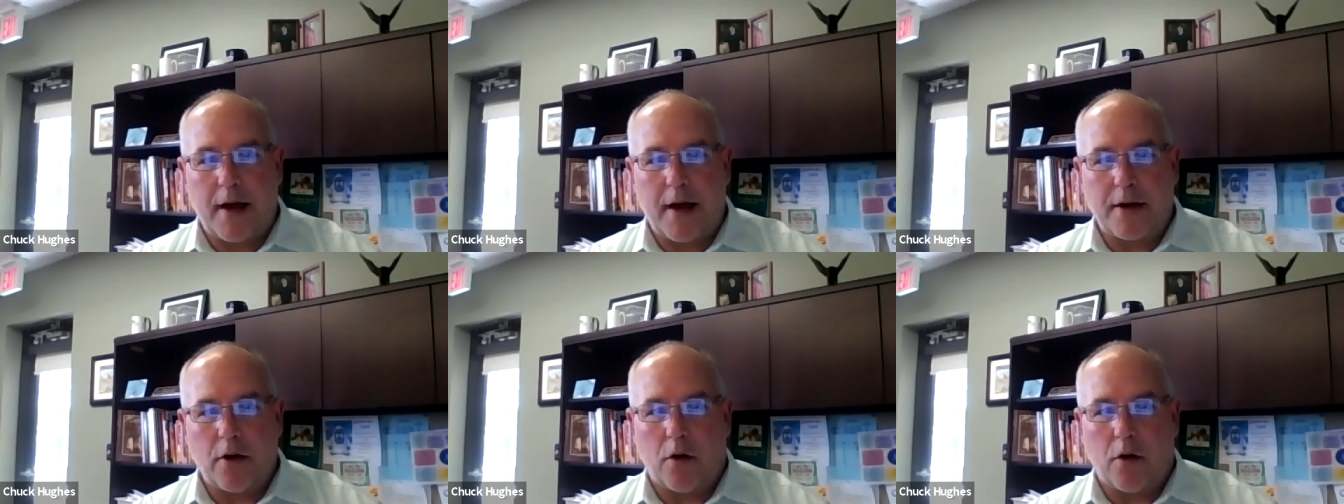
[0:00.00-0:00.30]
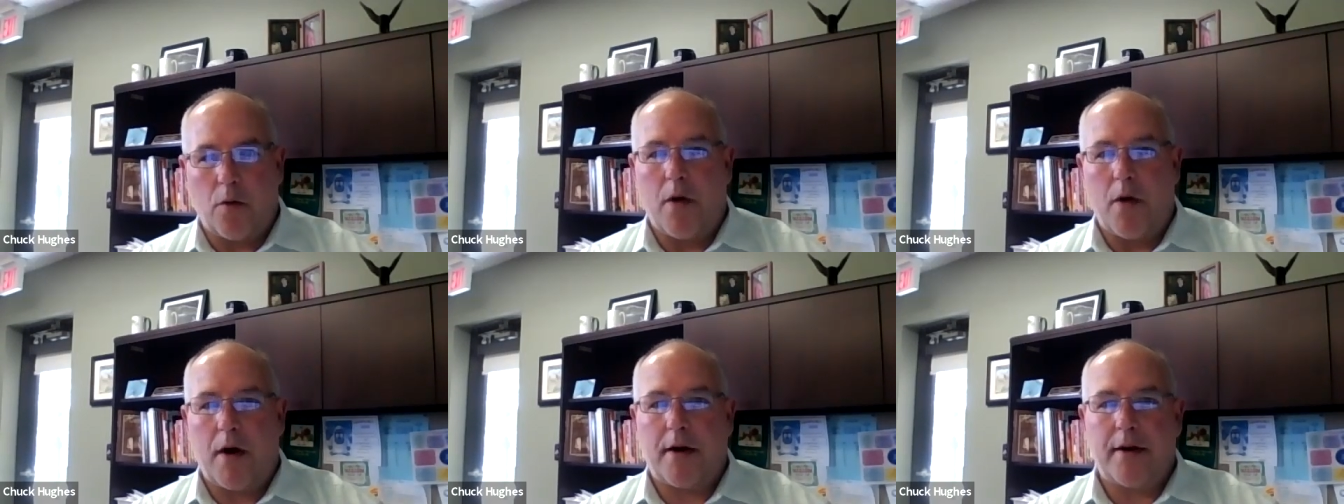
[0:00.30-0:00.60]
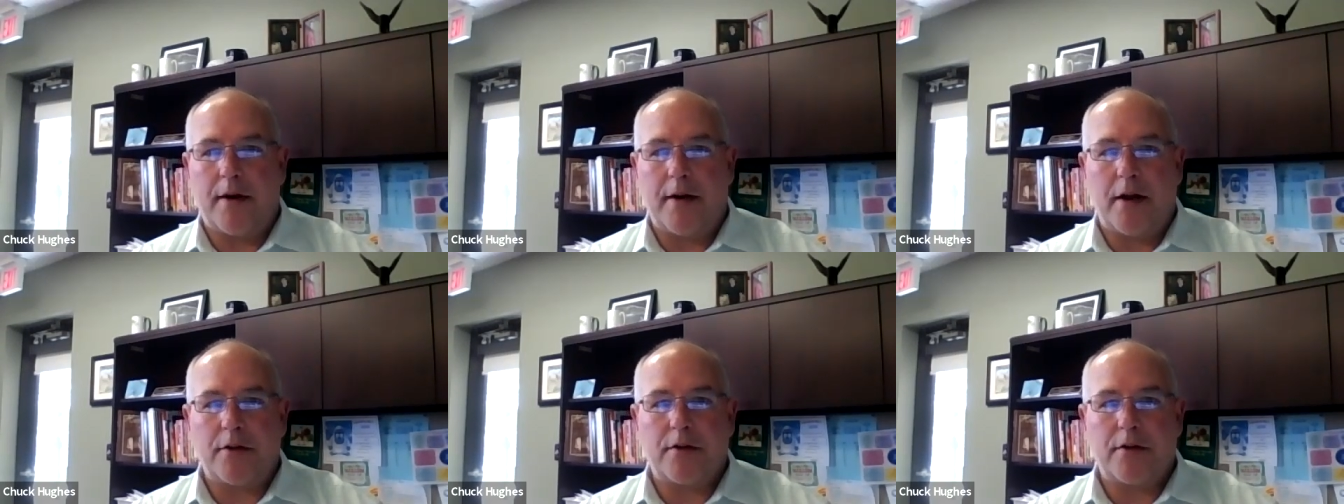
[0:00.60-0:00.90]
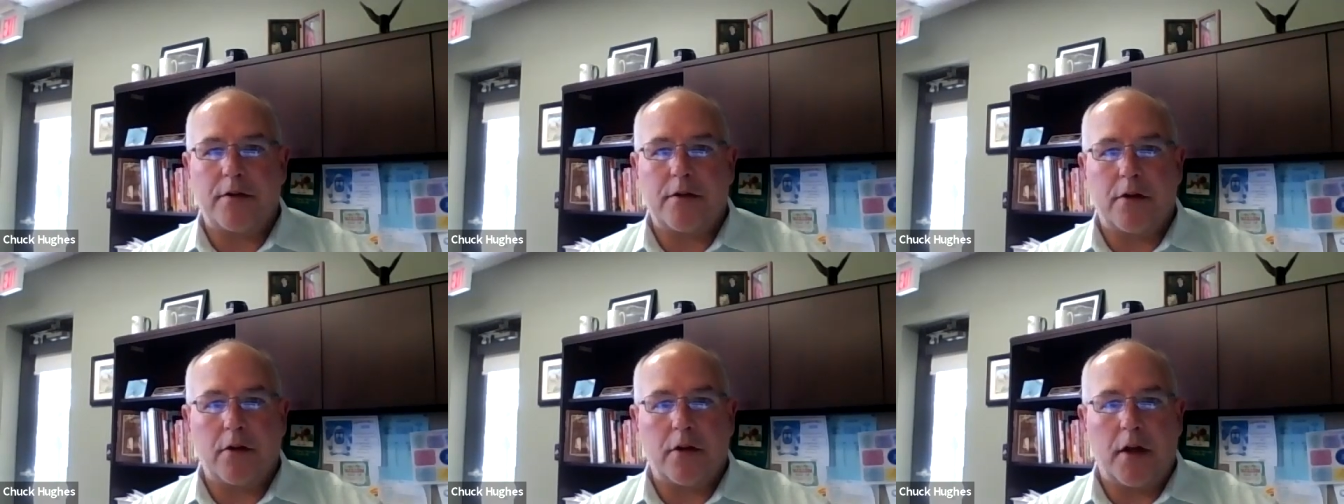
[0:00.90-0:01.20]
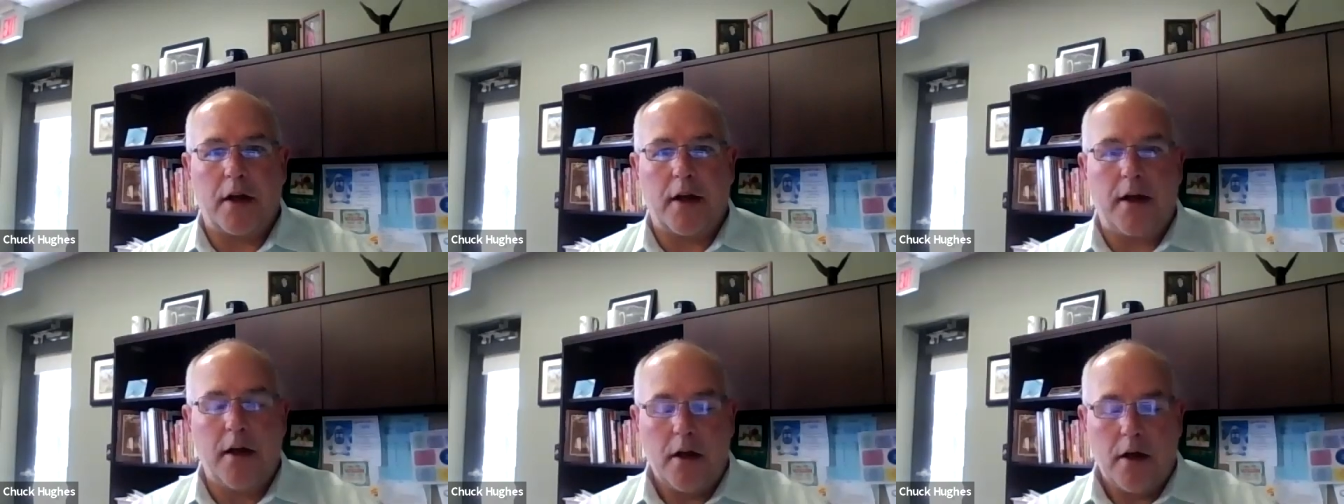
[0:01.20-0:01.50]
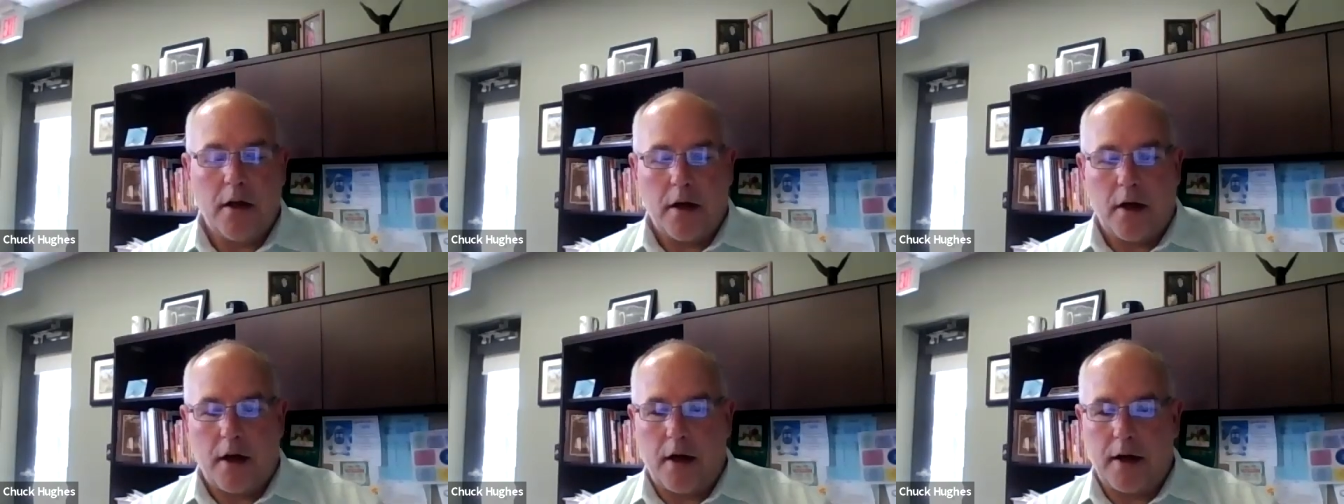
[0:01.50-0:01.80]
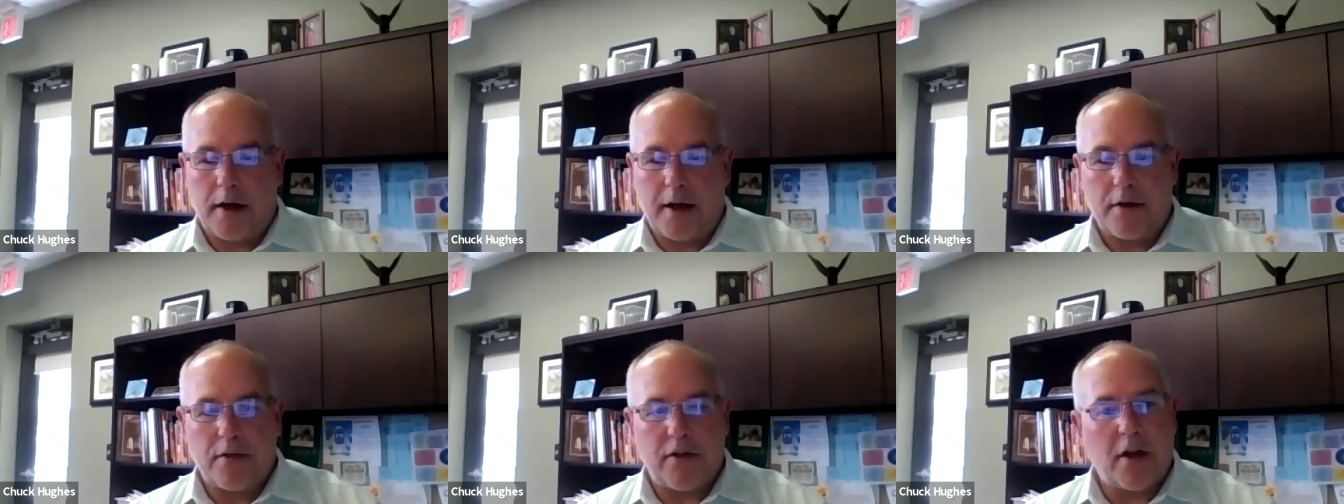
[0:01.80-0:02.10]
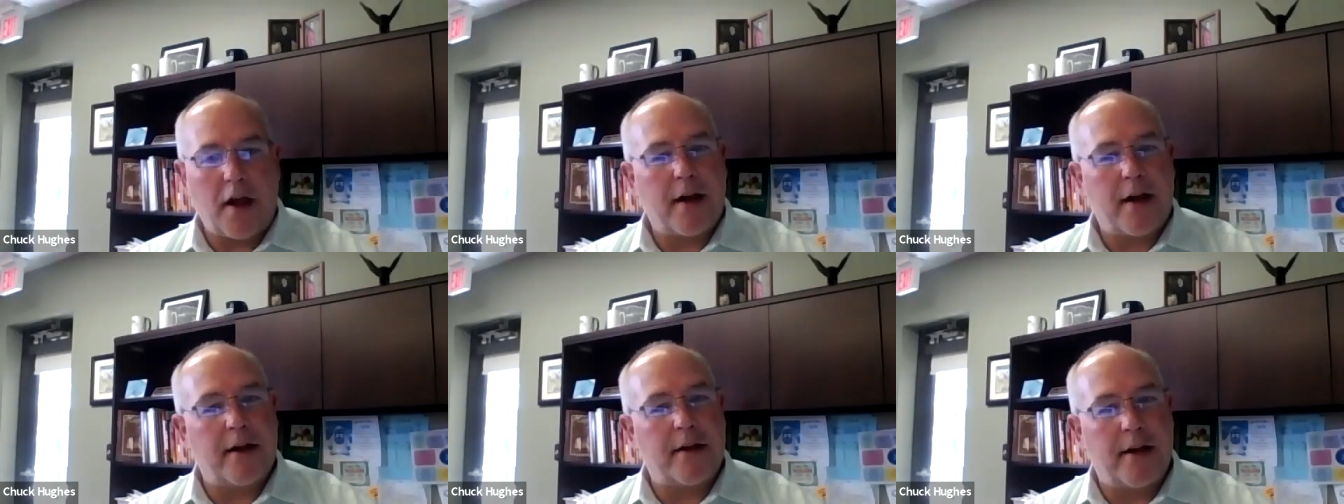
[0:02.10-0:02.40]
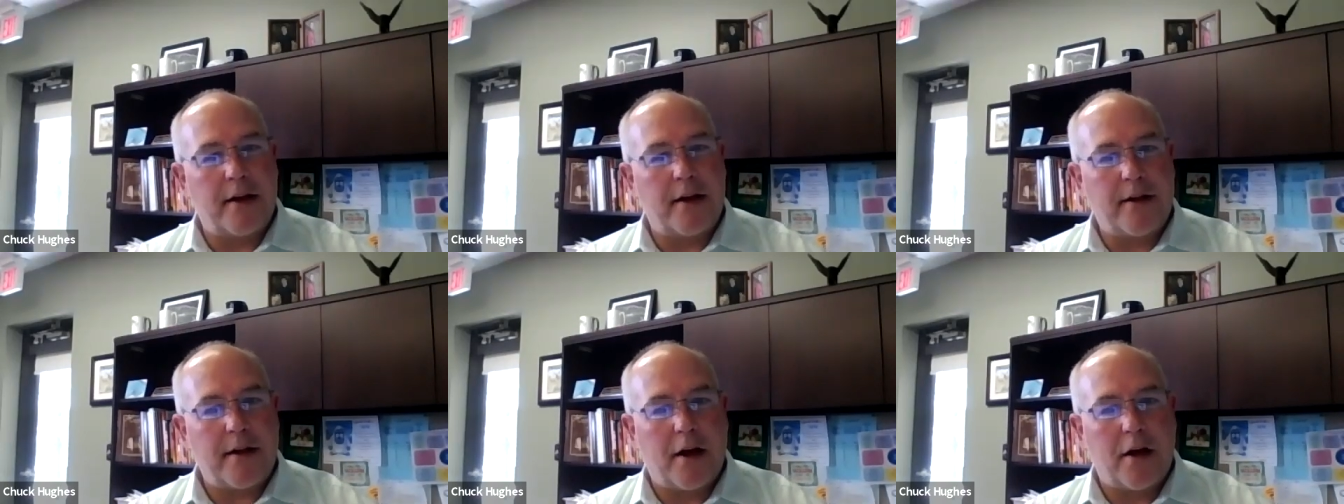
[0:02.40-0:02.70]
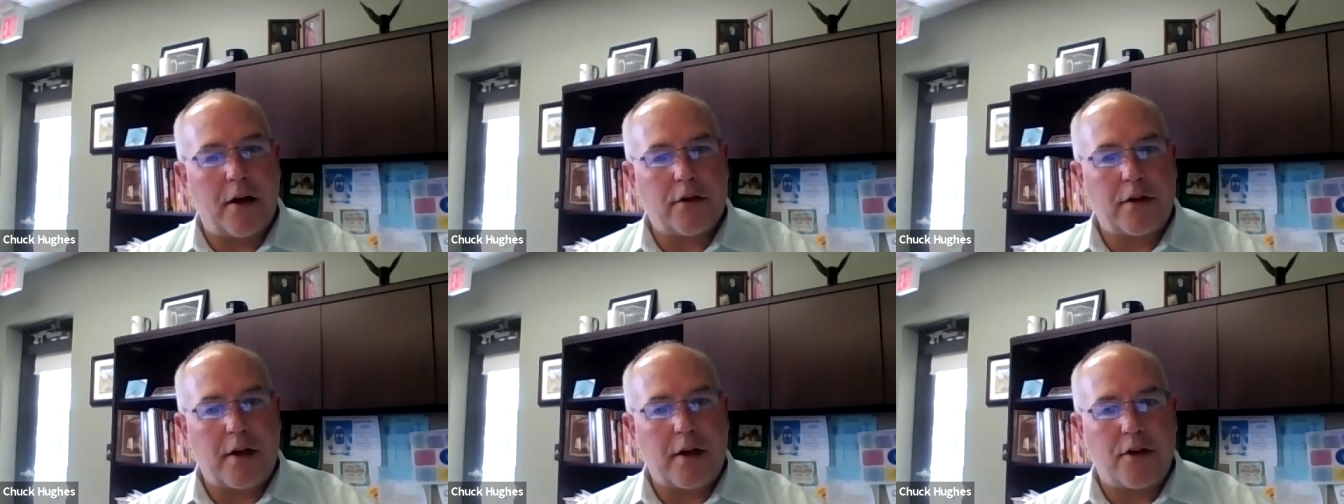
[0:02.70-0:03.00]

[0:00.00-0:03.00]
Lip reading: I don't want to necessarily give a lot of details.